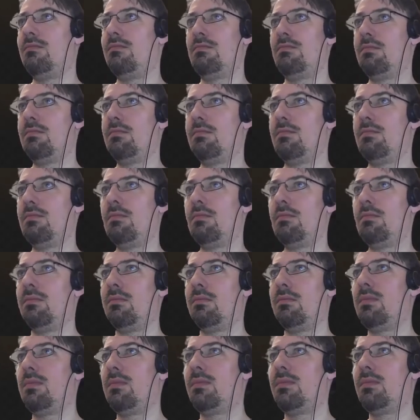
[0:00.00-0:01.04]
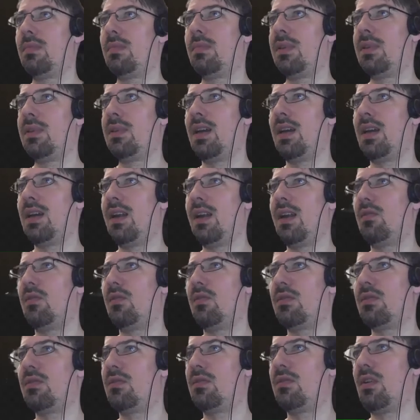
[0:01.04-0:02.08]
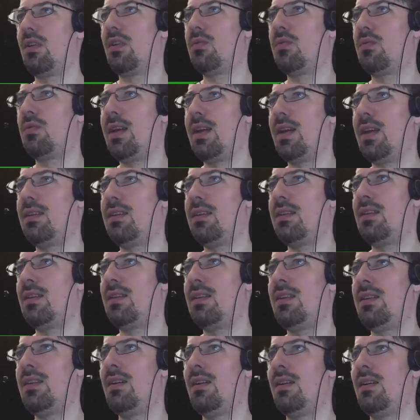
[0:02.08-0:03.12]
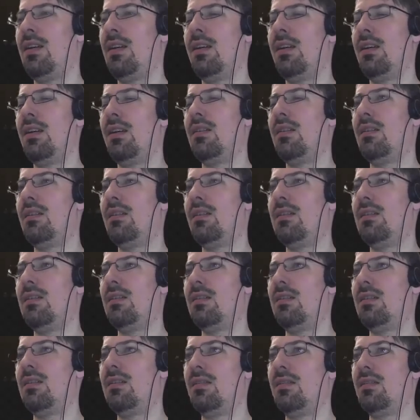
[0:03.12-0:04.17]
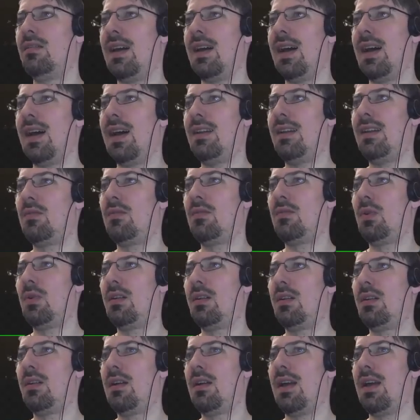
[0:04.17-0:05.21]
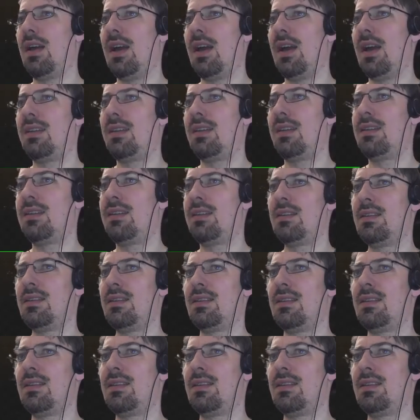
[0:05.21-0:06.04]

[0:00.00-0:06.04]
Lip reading: 10 or so or 20 lines, it will add this header that